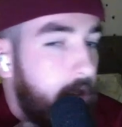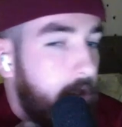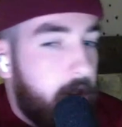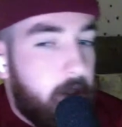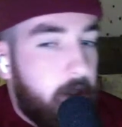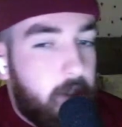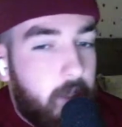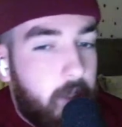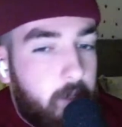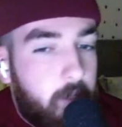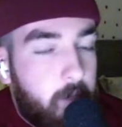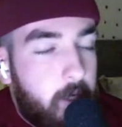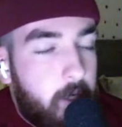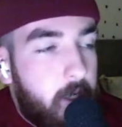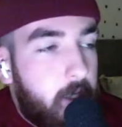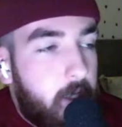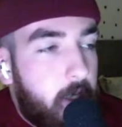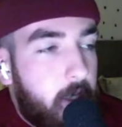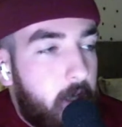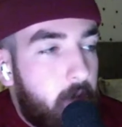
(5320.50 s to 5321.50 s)
and he did
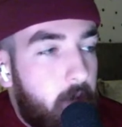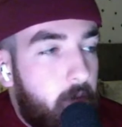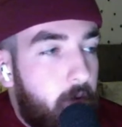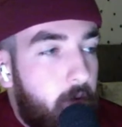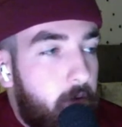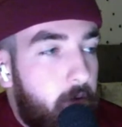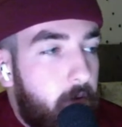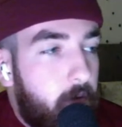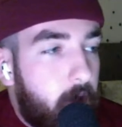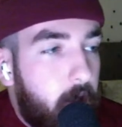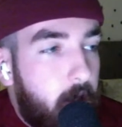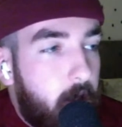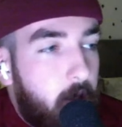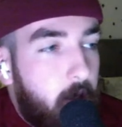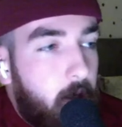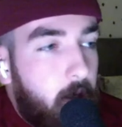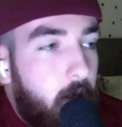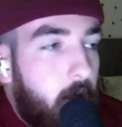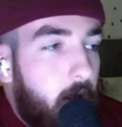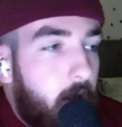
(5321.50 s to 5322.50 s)
manage to get the ball
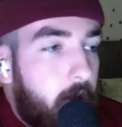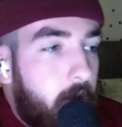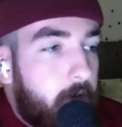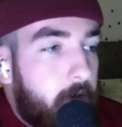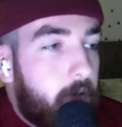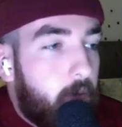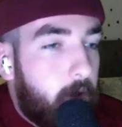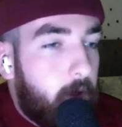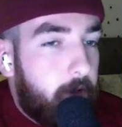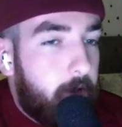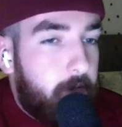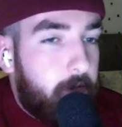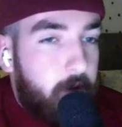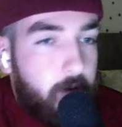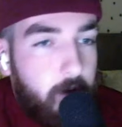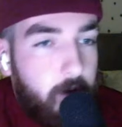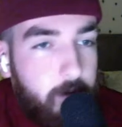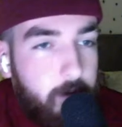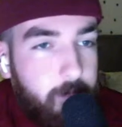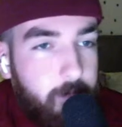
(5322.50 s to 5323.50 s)
to one of
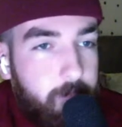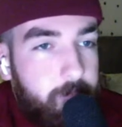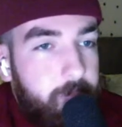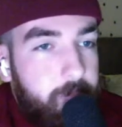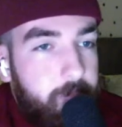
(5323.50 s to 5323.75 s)
our own.